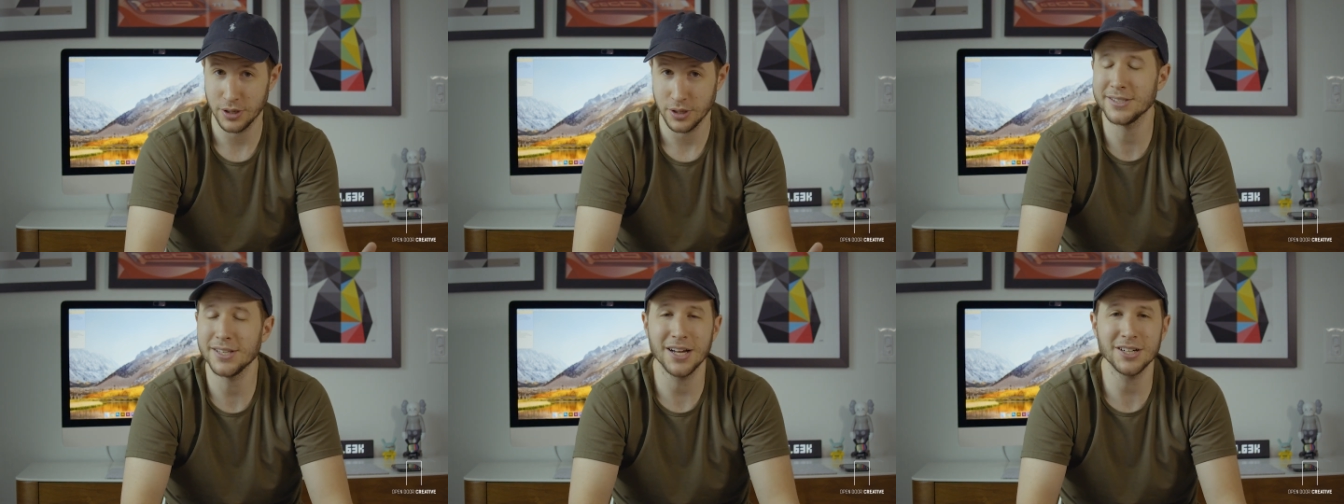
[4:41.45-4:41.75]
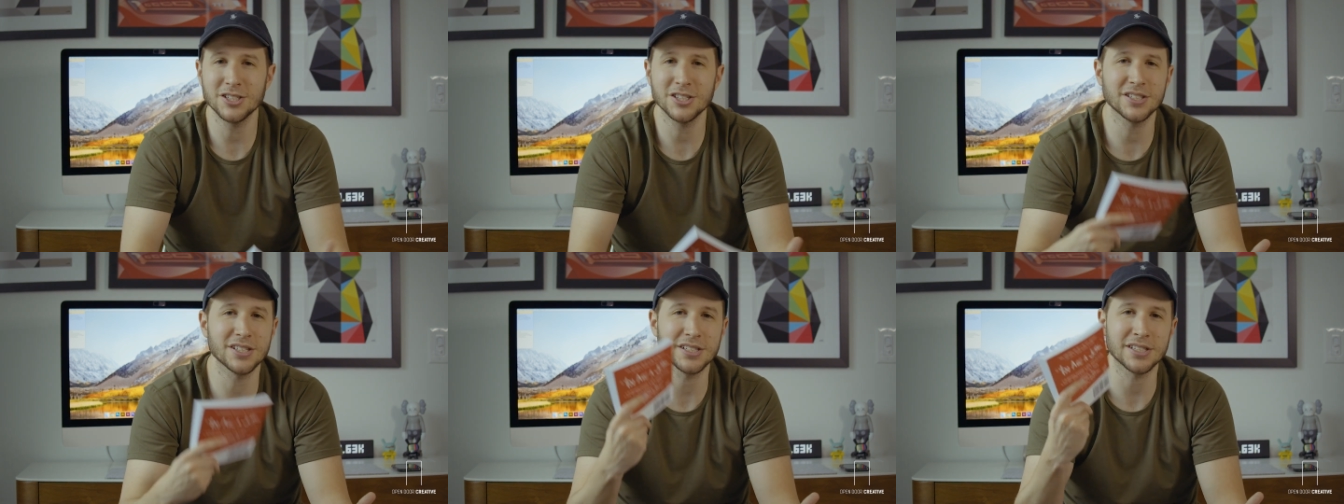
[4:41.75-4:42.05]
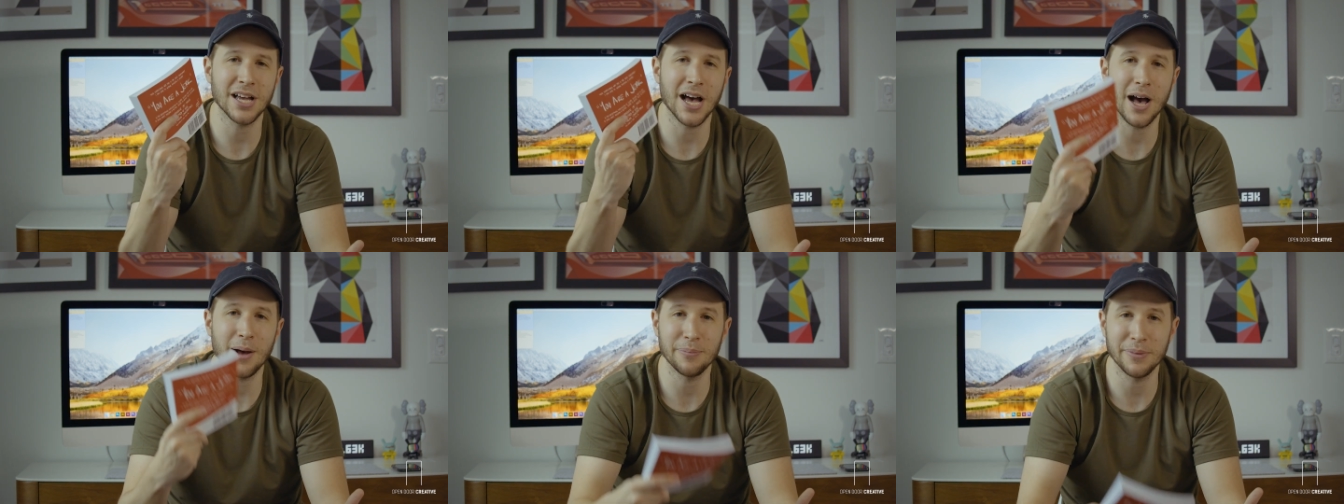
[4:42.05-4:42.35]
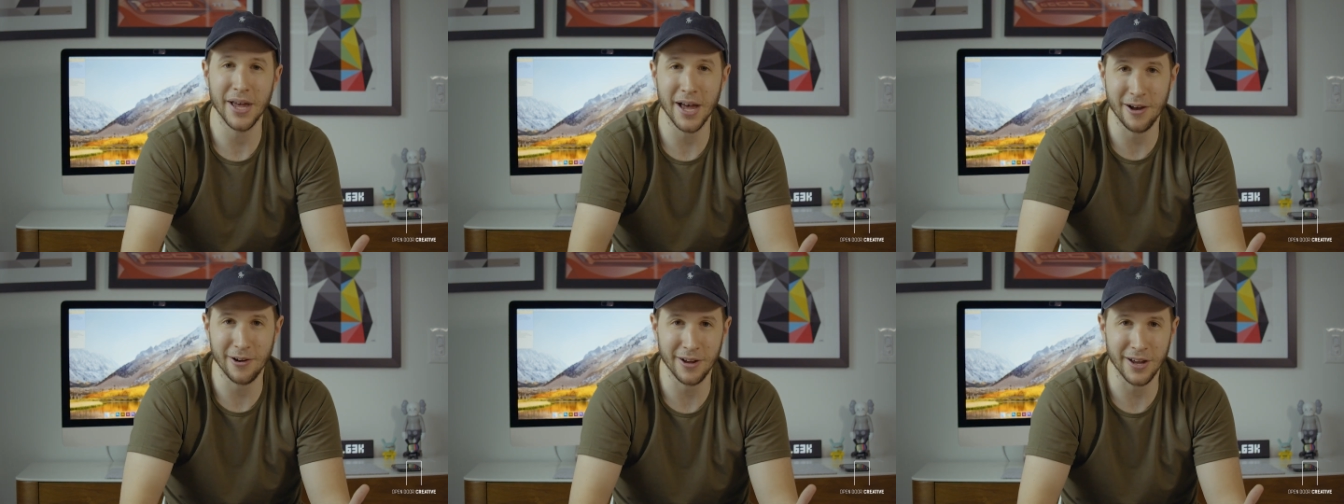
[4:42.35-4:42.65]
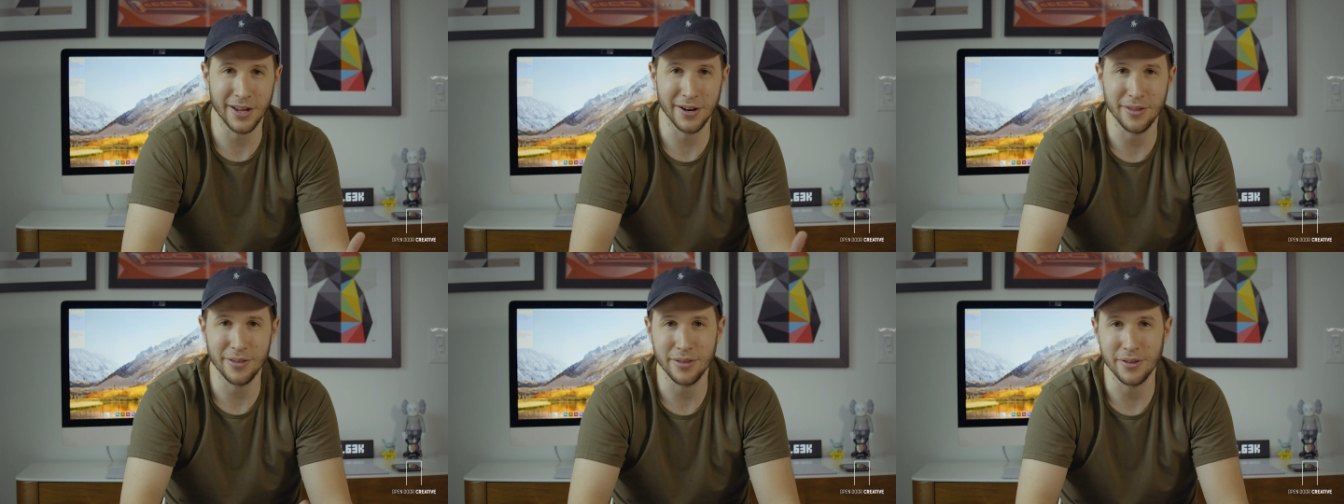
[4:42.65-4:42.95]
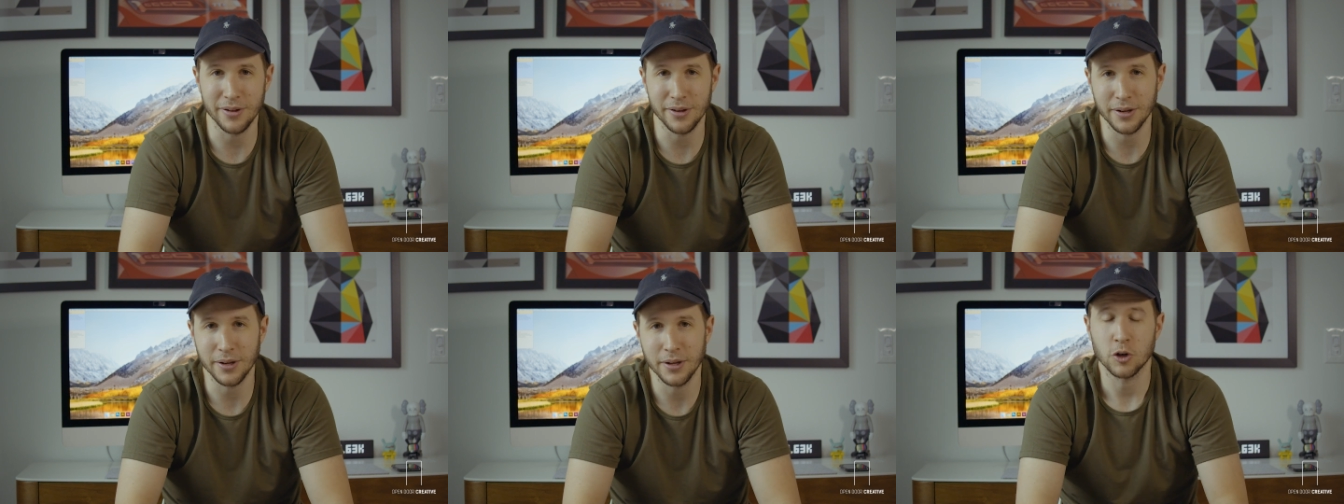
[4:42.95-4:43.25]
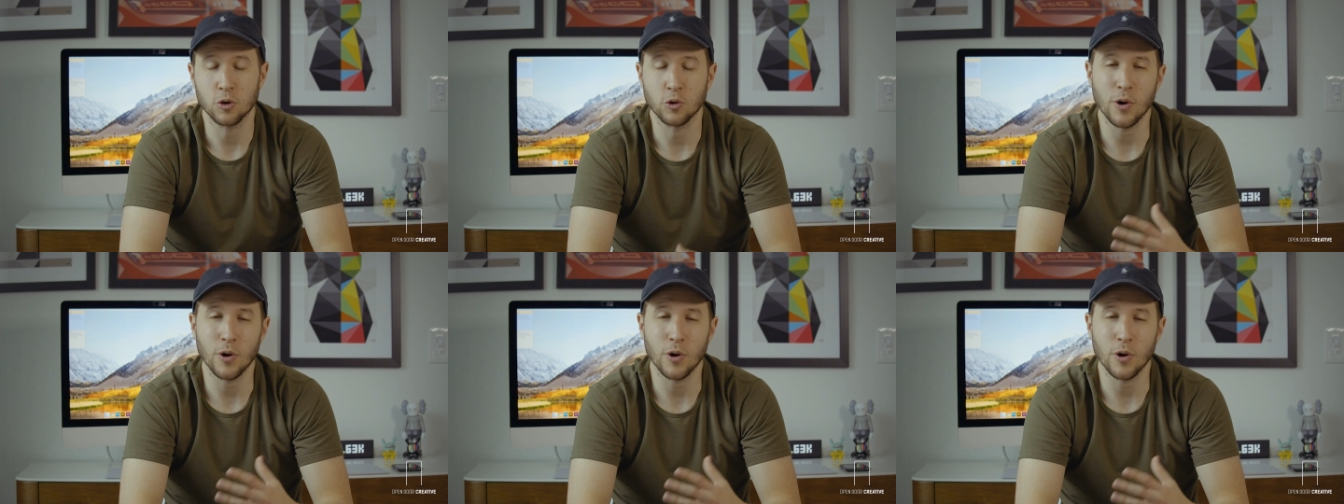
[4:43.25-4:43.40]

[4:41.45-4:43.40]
It's not just a top-down kind of thing.